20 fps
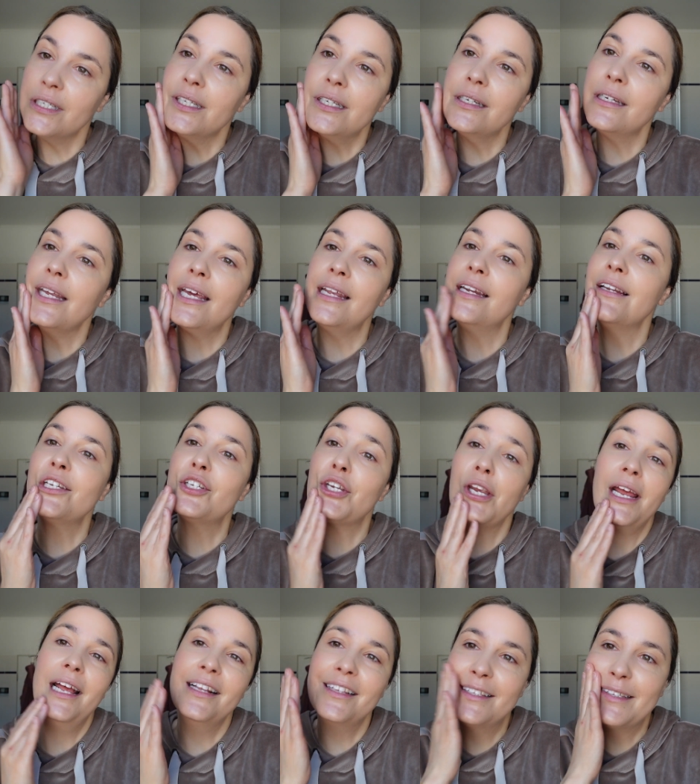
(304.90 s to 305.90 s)
didn't have a
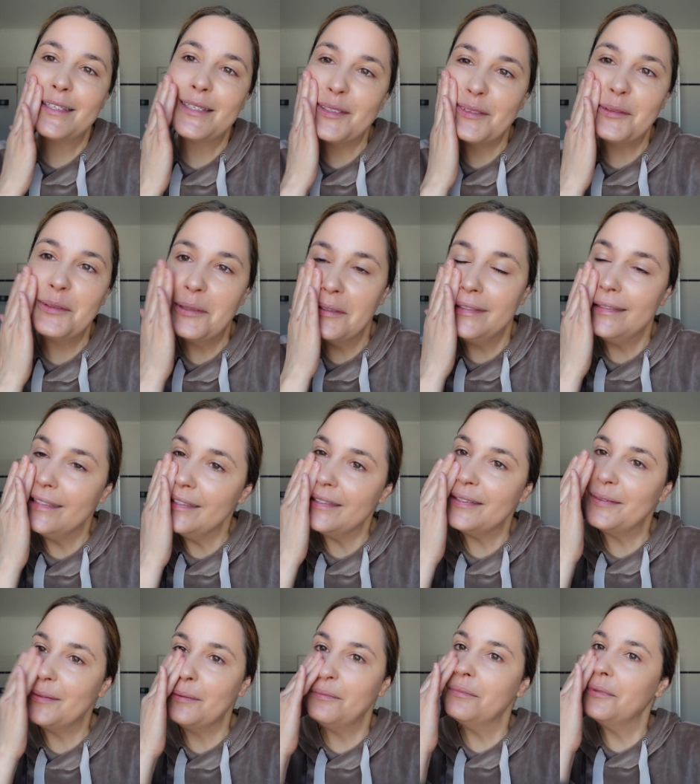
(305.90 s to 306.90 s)
chance to
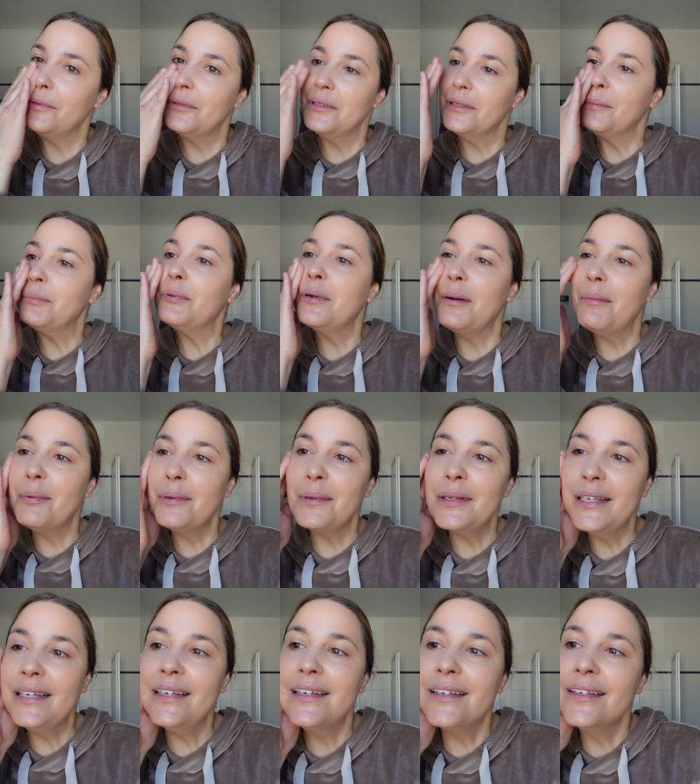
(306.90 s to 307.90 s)
distribute it
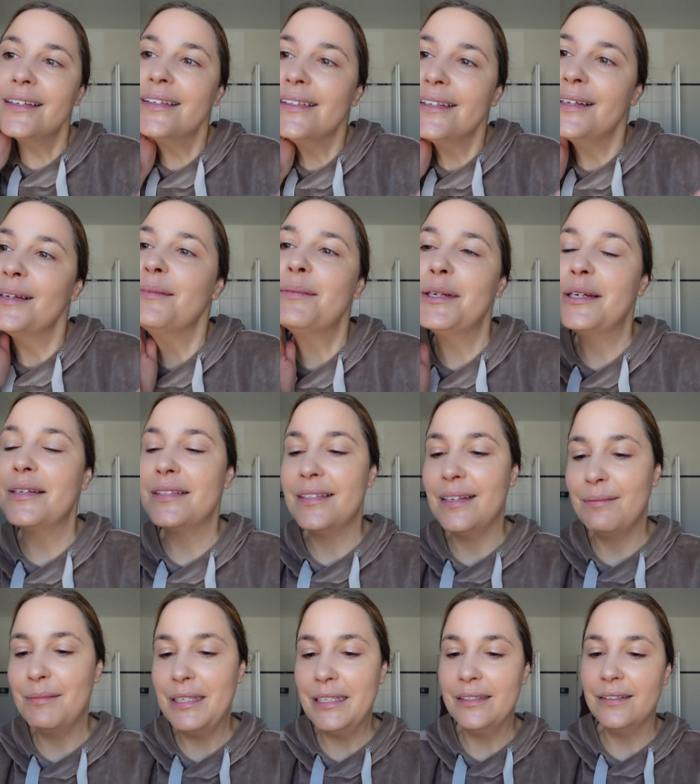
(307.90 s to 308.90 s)
properly, because
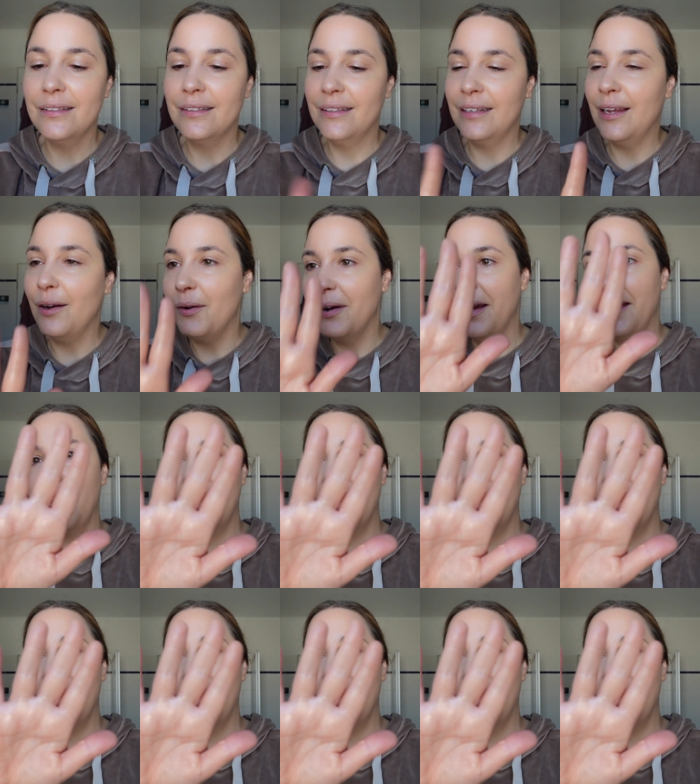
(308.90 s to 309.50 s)
I mean, now I